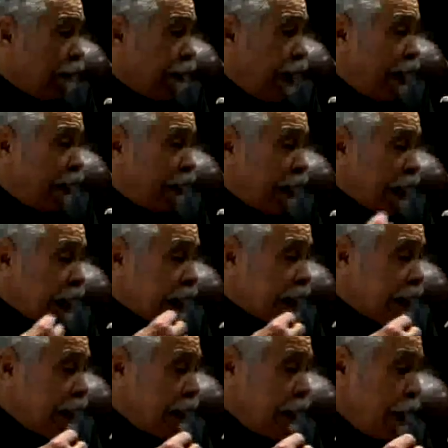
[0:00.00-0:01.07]
that
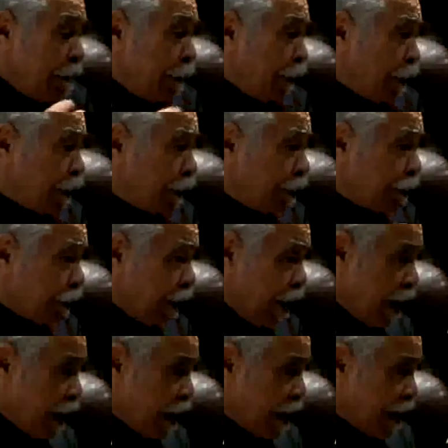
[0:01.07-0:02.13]
either a person
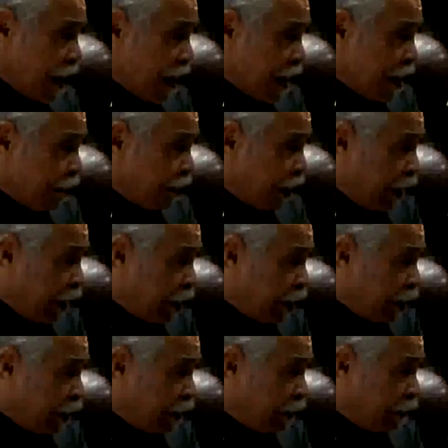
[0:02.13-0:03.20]
trained in
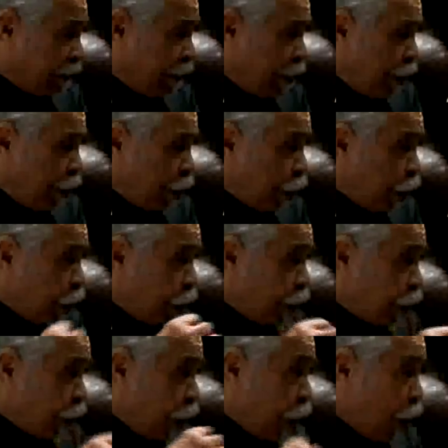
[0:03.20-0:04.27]
religion
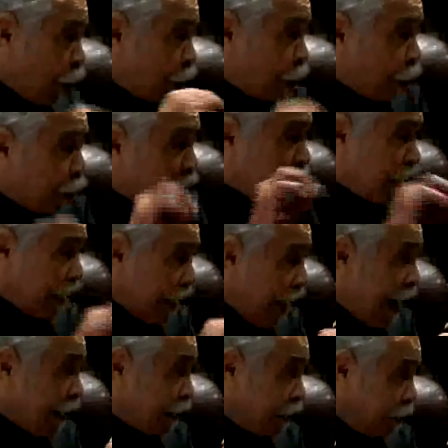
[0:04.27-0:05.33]
could or could
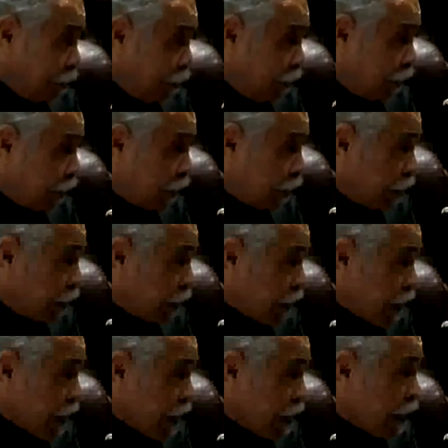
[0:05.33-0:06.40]
not
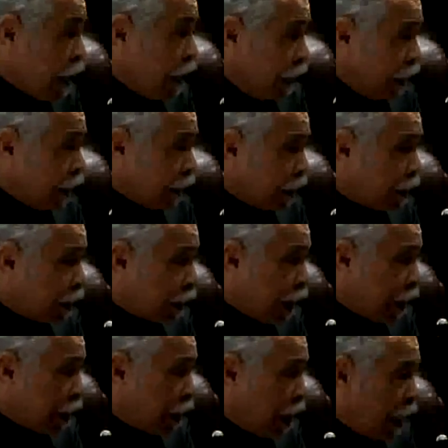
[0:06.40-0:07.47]
succeed on a
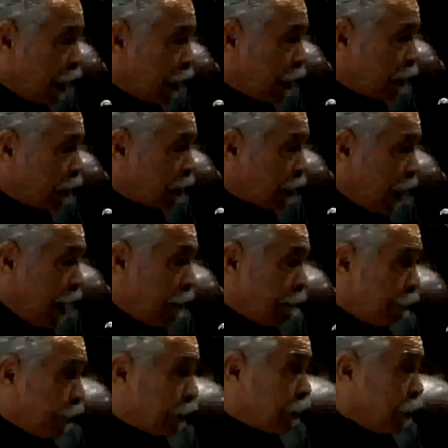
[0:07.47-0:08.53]
state college
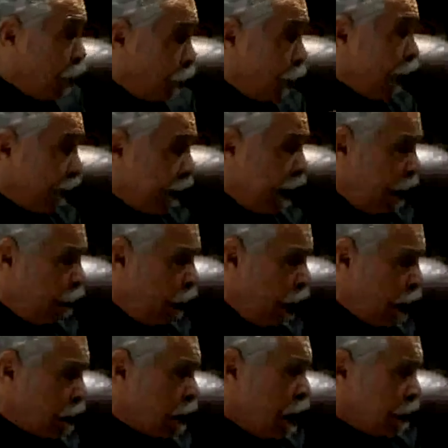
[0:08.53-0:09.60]
campus where there
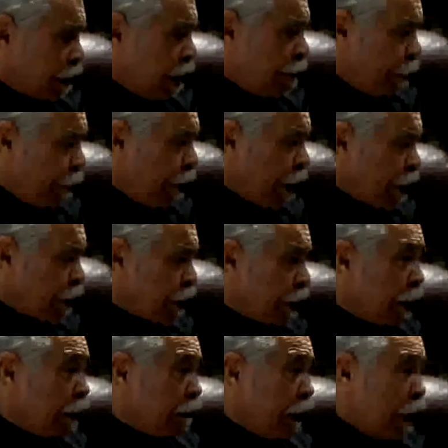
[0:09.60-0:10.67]
was
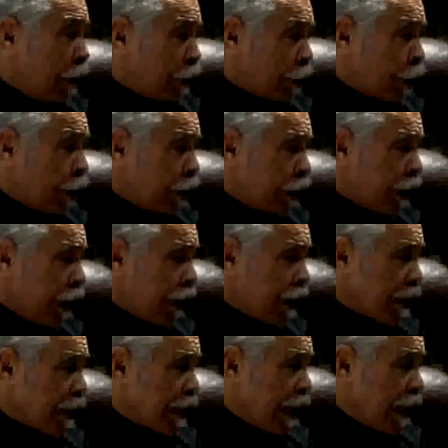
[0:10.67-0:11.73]
separation of church
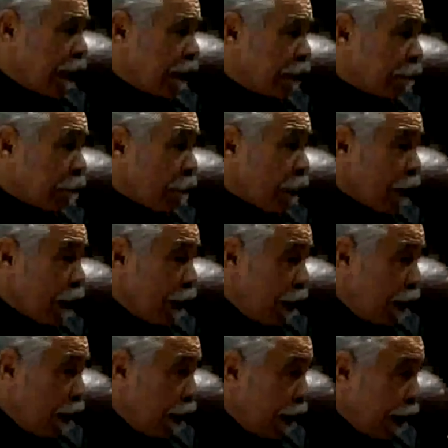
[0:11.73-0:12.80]
and state.
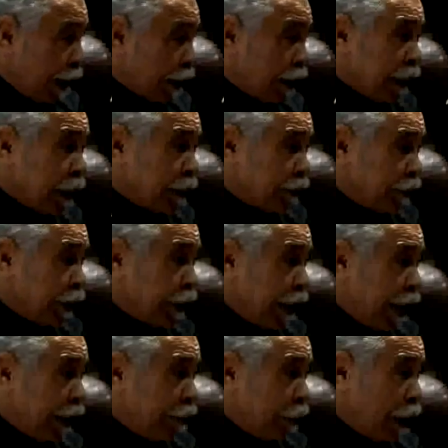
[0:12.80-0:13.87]
I did for
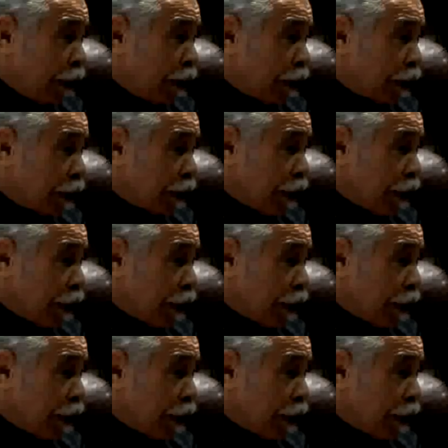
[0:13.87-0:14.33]
nine months.